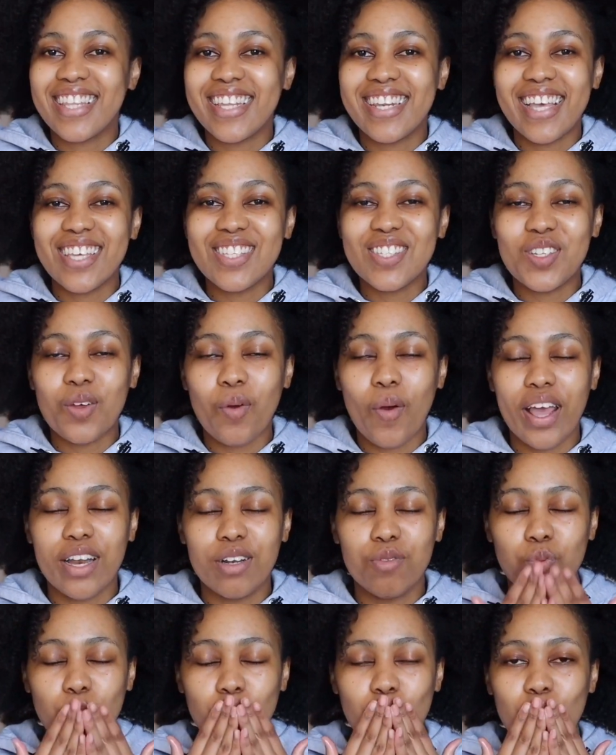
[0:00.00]
next
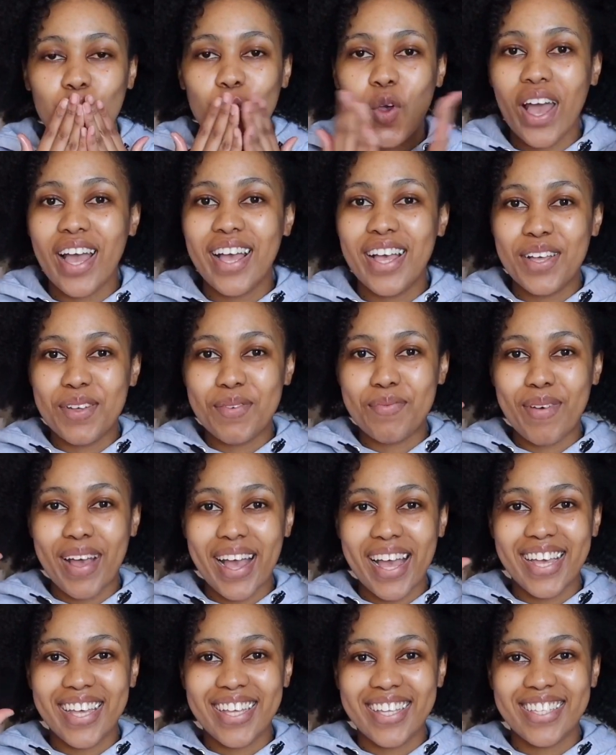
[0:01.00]
one. Mwah.
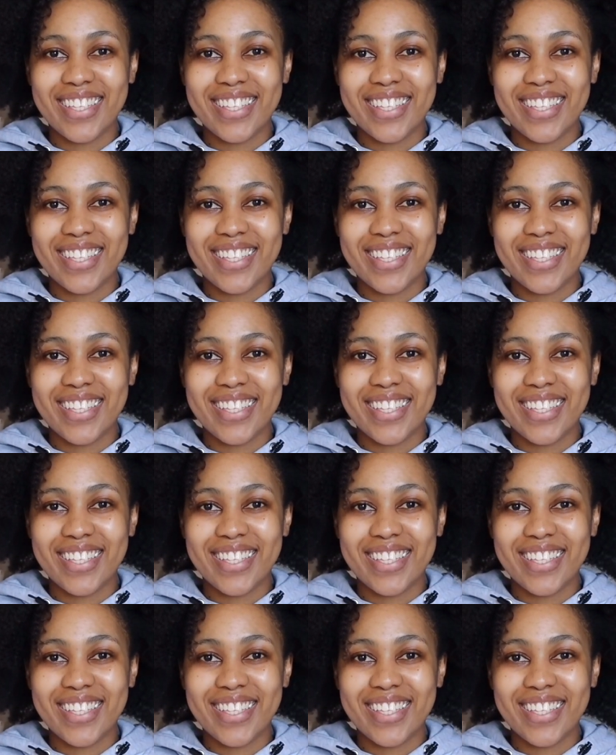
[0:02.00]
Bye.